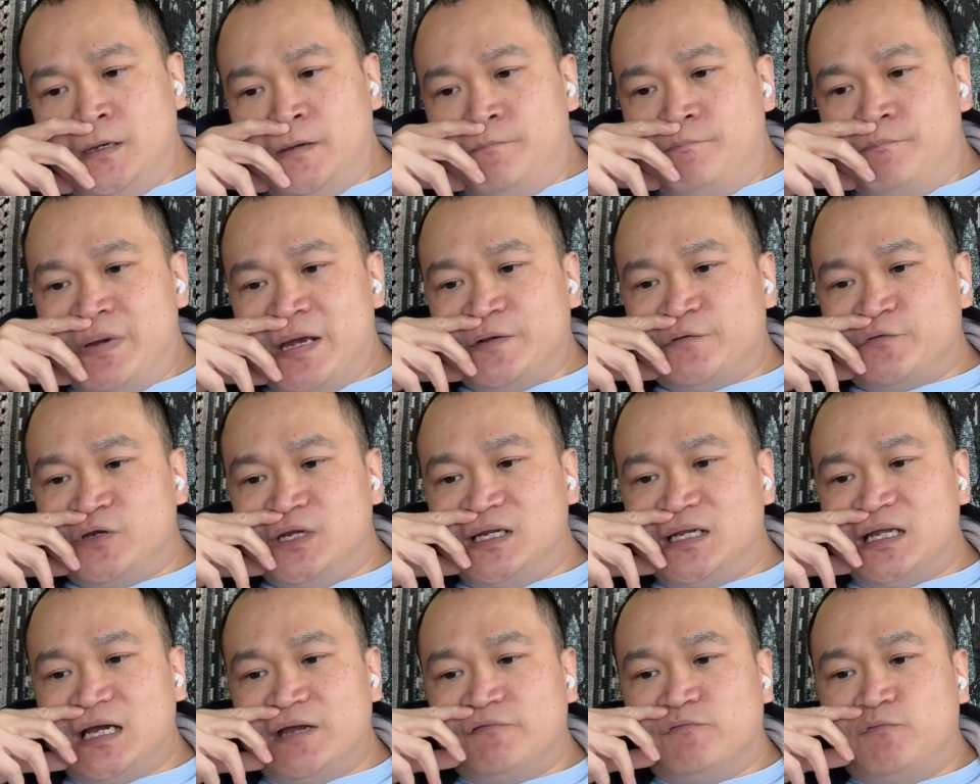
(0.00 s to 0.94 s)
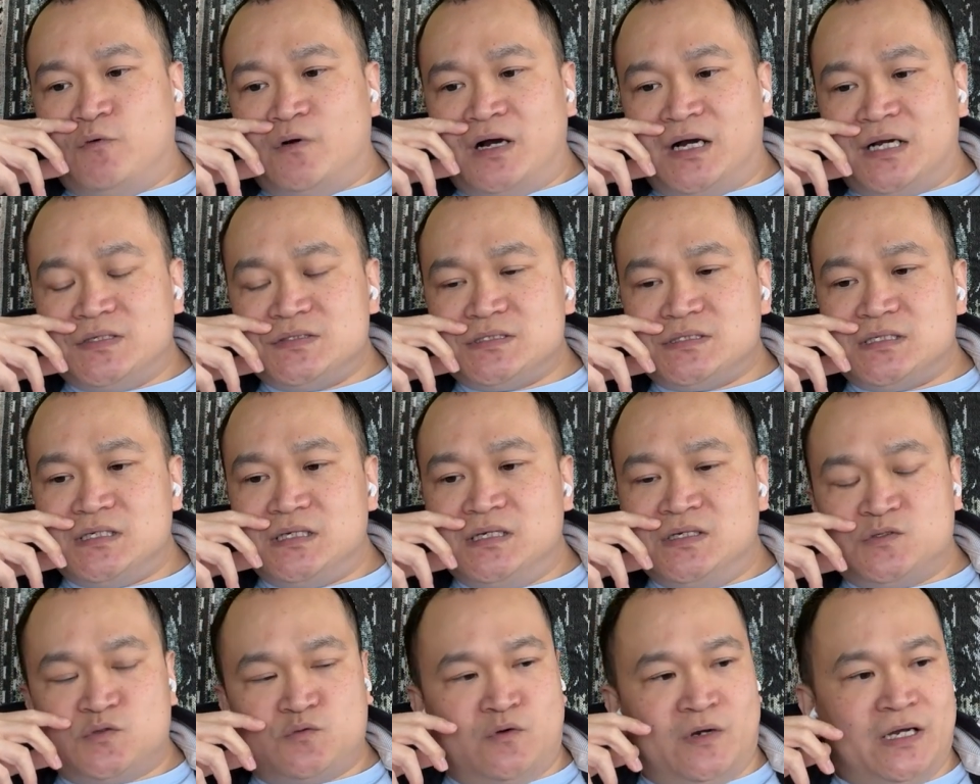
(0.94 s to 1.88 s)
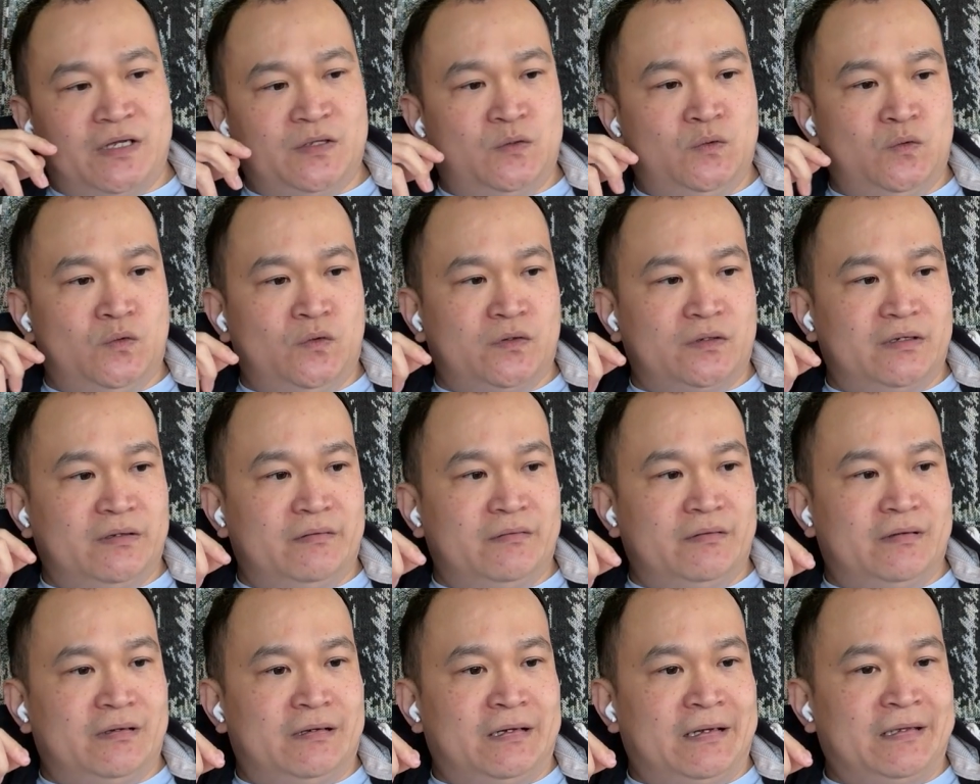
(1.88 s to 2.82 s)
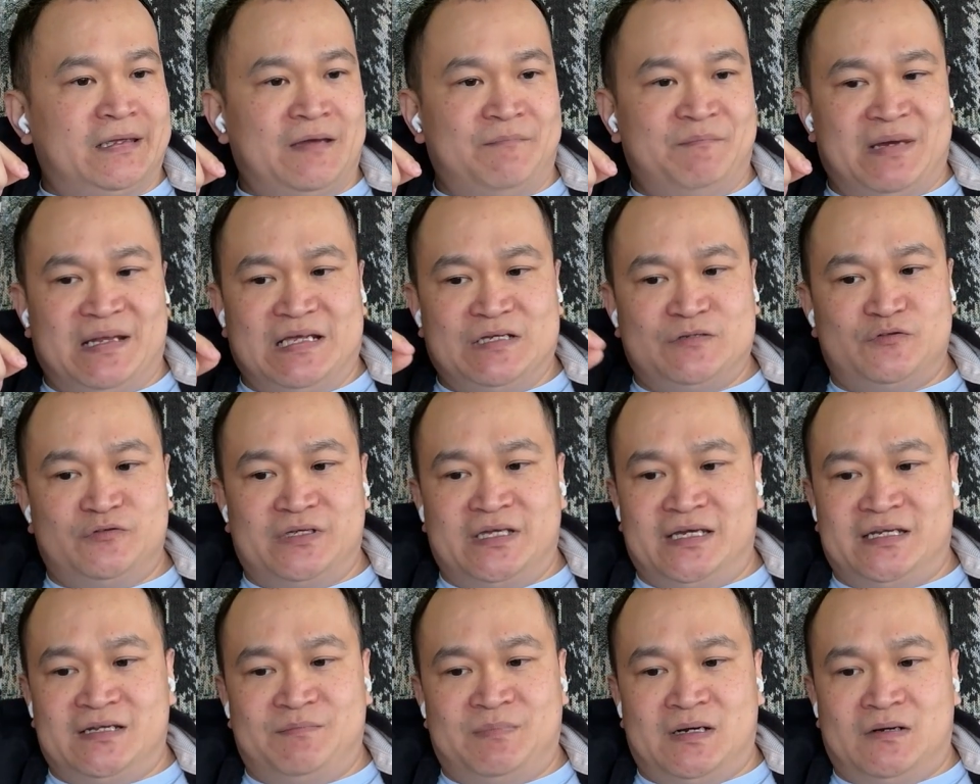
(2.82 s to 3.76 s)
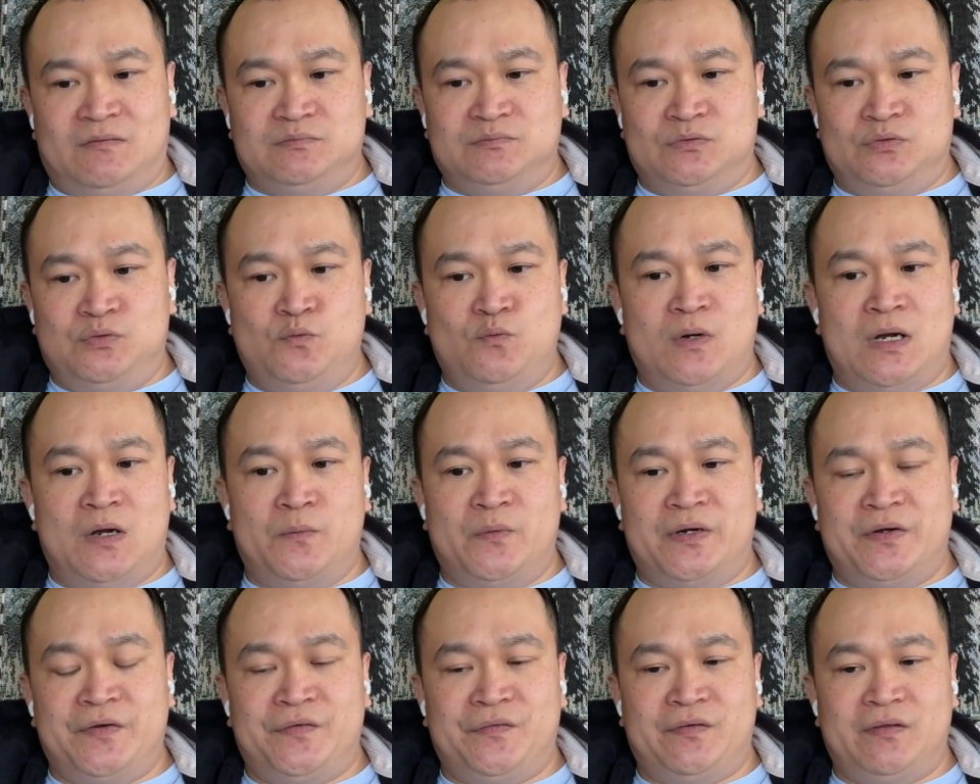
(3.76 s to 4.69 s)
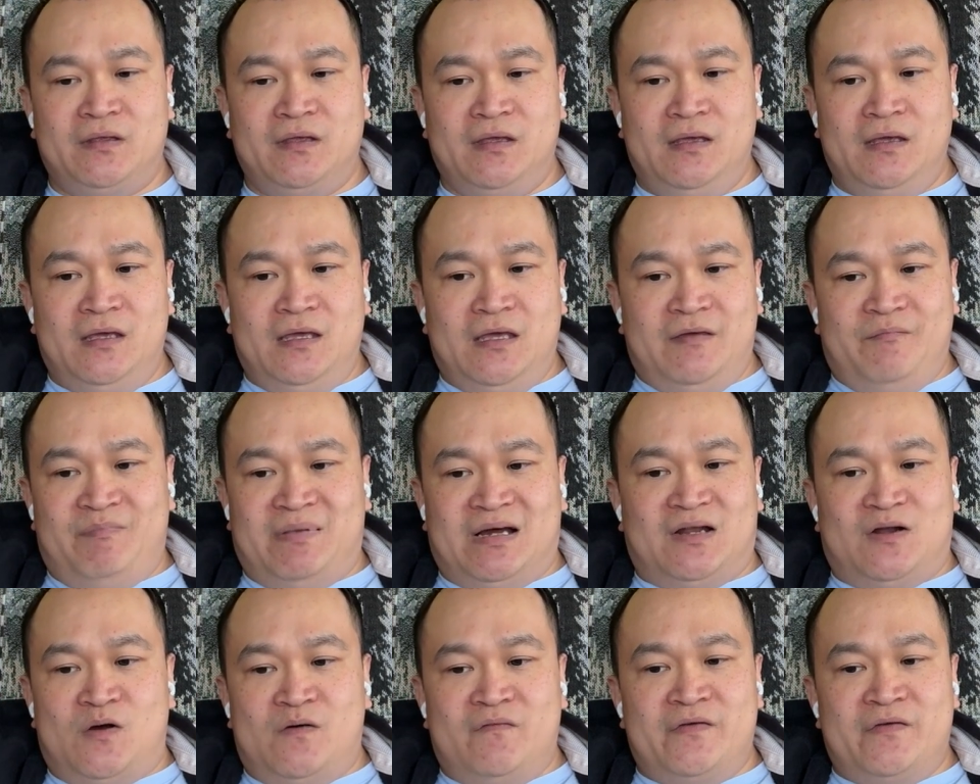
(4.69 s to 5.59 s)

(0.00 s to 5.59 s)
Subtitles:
Battery life wise is quite good. I can manage to get about 2 hours, but